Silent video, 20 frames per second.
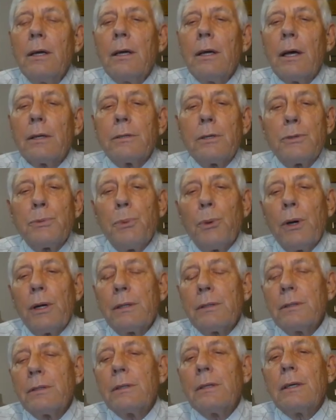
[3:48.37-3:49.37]
at this
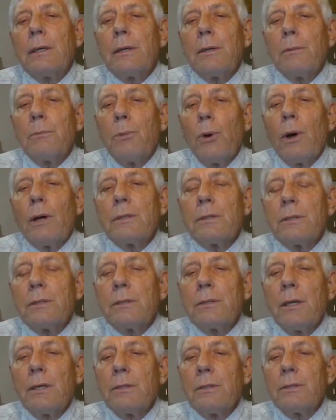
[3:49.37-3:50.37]
point, Boaz
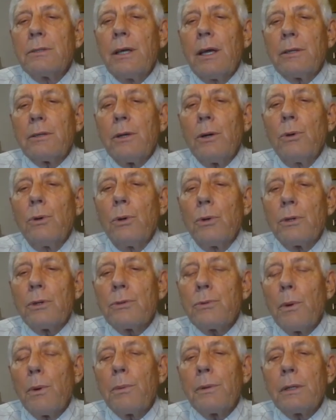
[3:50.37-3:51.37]
doesn't yet know who
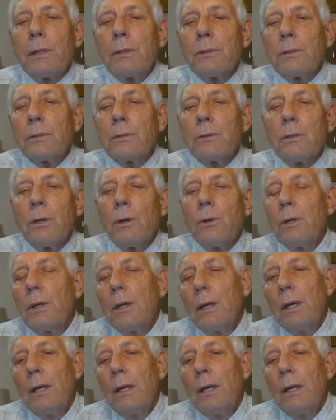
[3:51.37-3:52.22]
this woman is, and so